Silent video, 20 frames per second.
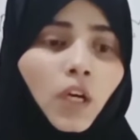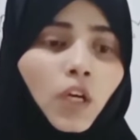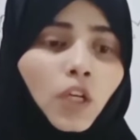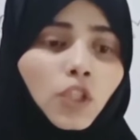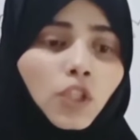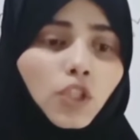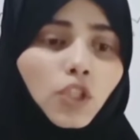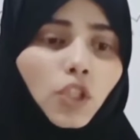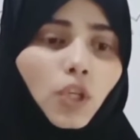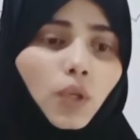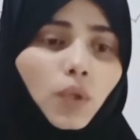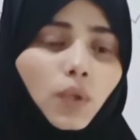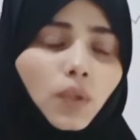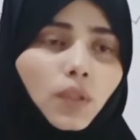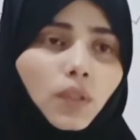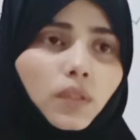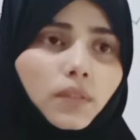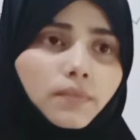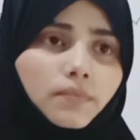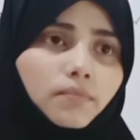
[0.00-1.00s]

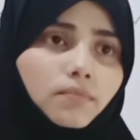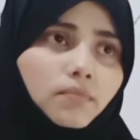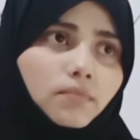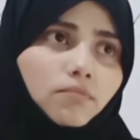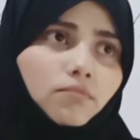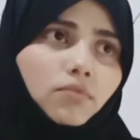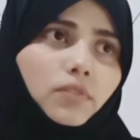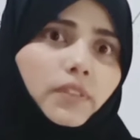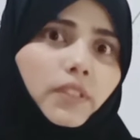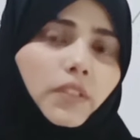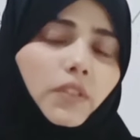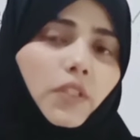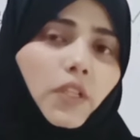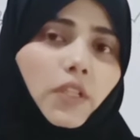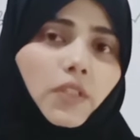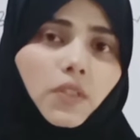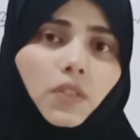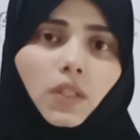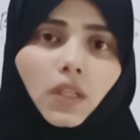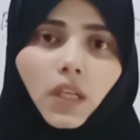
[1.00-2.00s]
So such
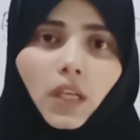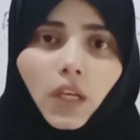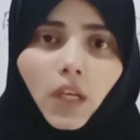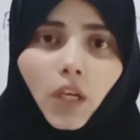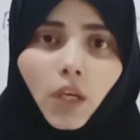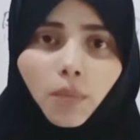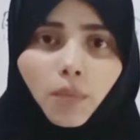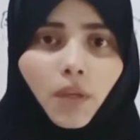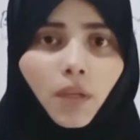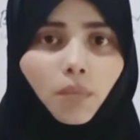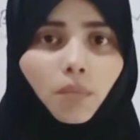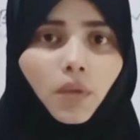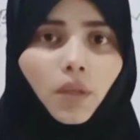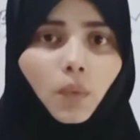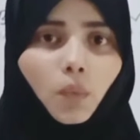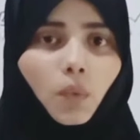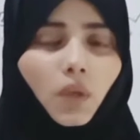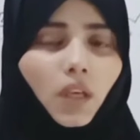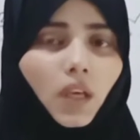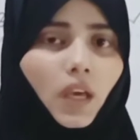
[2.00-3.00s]
as human
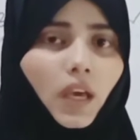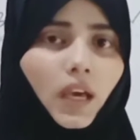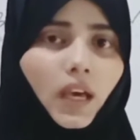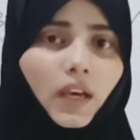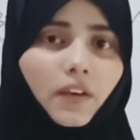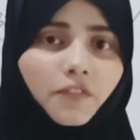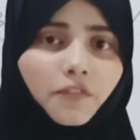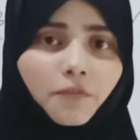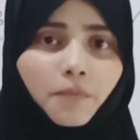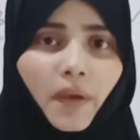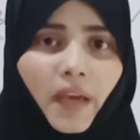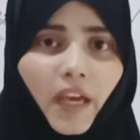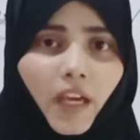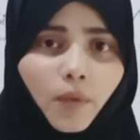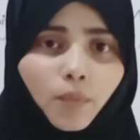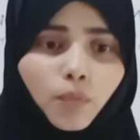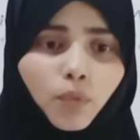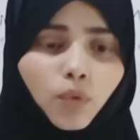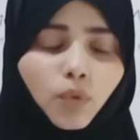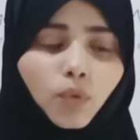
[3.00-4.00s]
being, we have
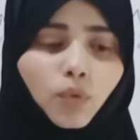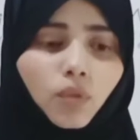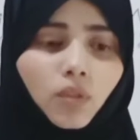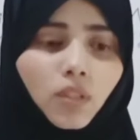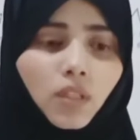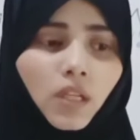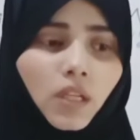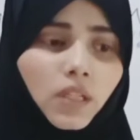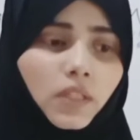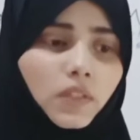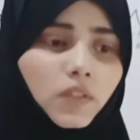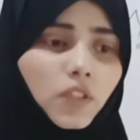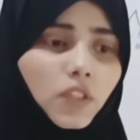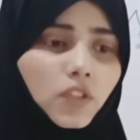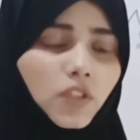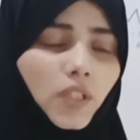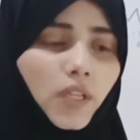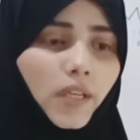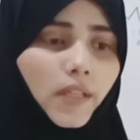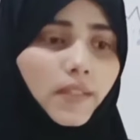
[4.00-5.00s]
backbone,
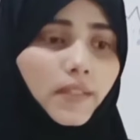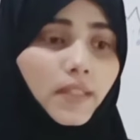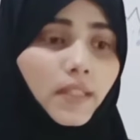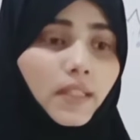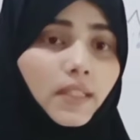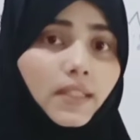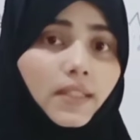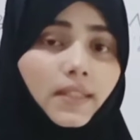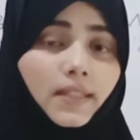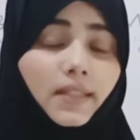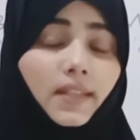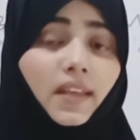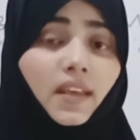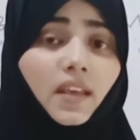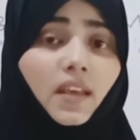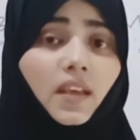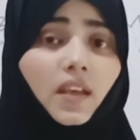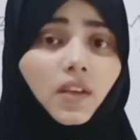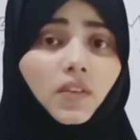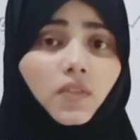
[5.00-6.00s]
such as
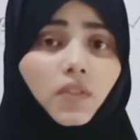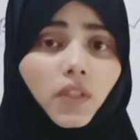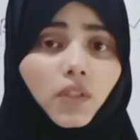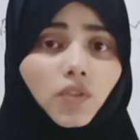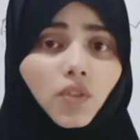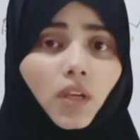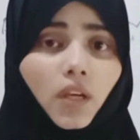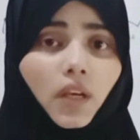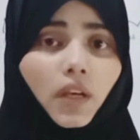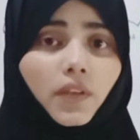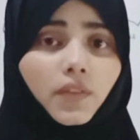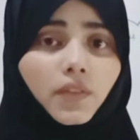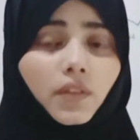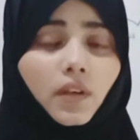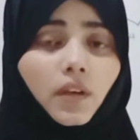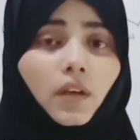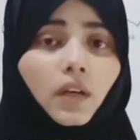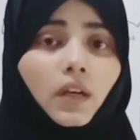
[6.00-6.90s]
snakes, such as